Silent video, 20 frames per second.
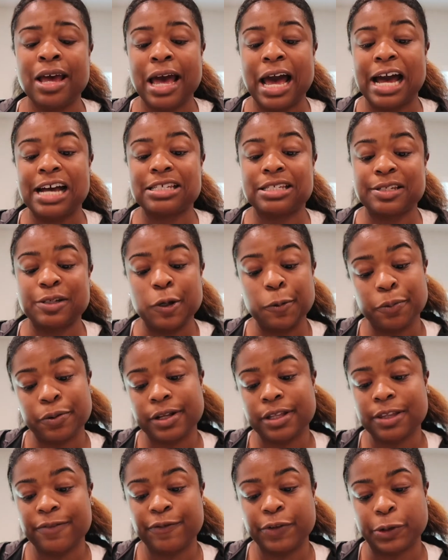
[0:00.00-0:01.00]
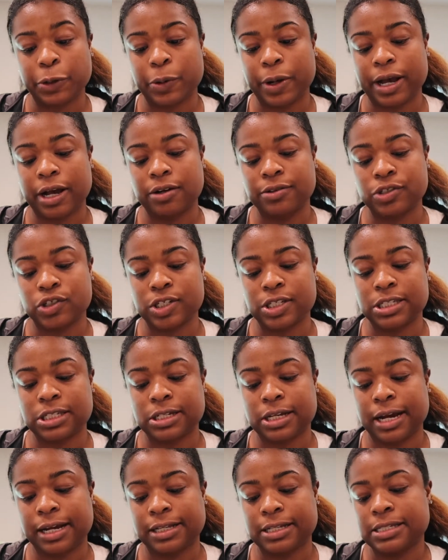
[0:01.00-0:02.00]
I still printed the photo out just to
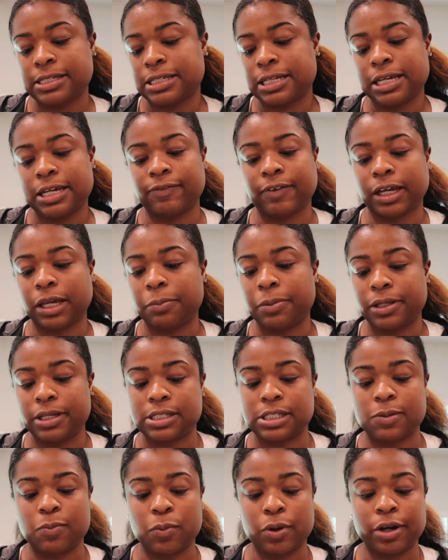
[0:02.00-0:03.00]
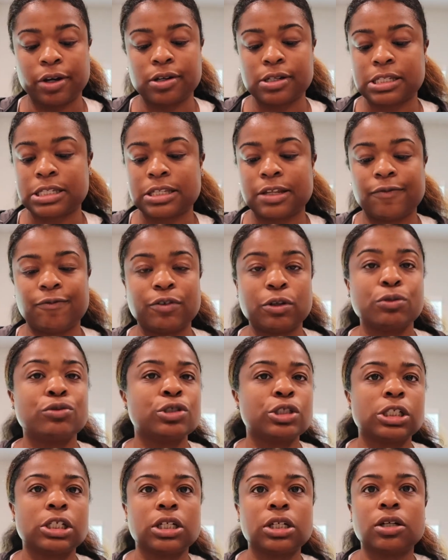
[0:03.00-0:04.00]
kind of see if I could put it somewhere else in the
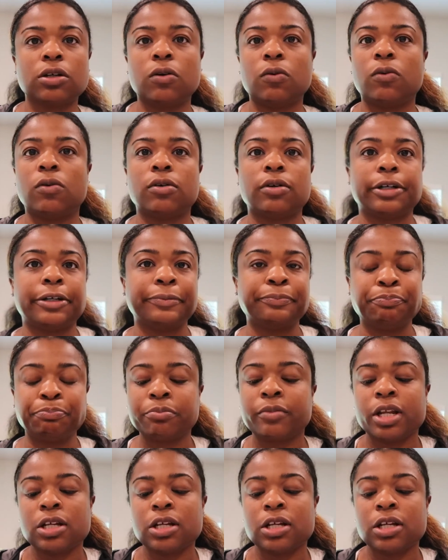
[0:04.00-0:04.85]
future, or